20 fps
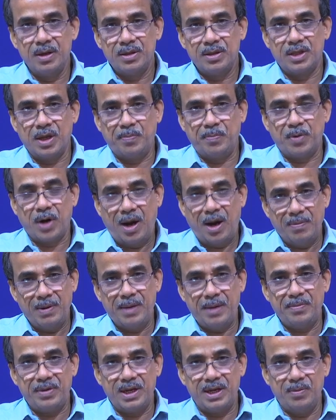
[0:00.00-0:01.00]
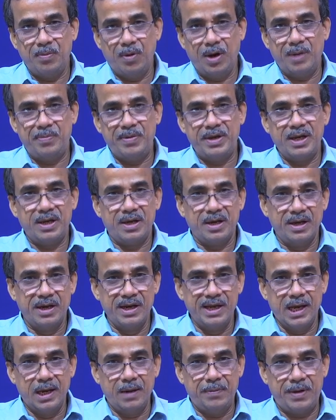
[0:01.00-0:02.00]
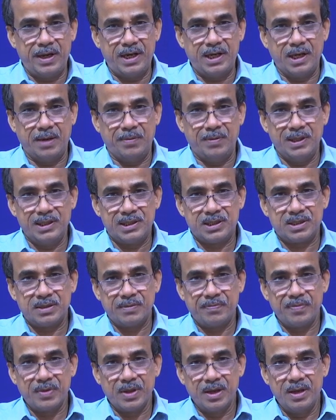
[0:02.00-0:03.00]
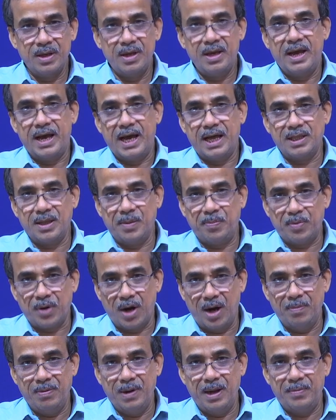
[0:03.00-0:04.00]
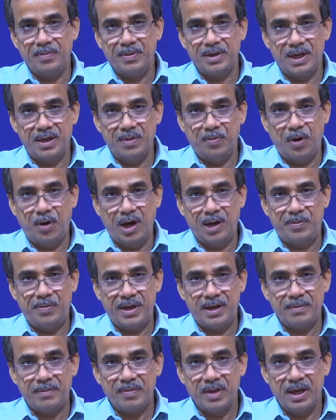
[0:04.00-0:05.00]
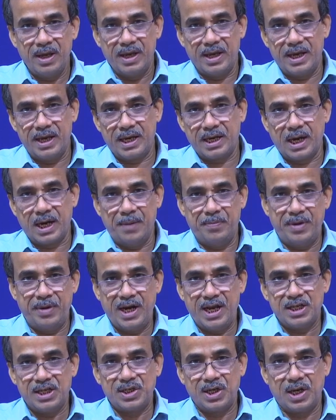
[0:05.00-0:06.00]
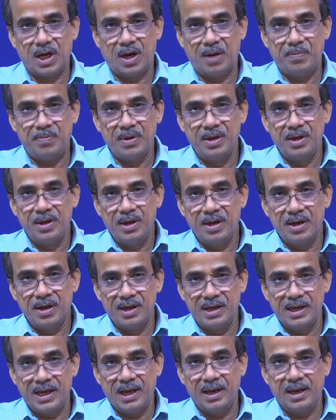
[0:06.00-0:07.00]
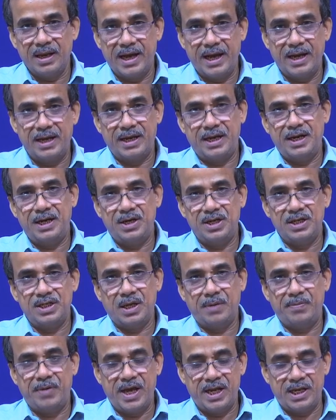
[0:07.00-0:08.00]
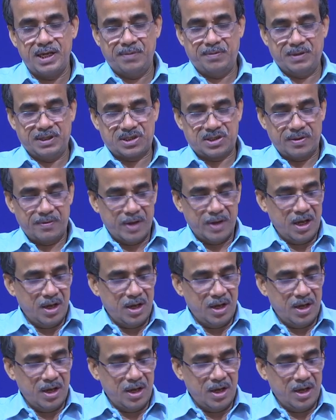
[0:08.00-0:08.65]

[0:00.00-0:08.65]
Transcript: the problem involving real variables, and the problem involving a combination of real and integer variables.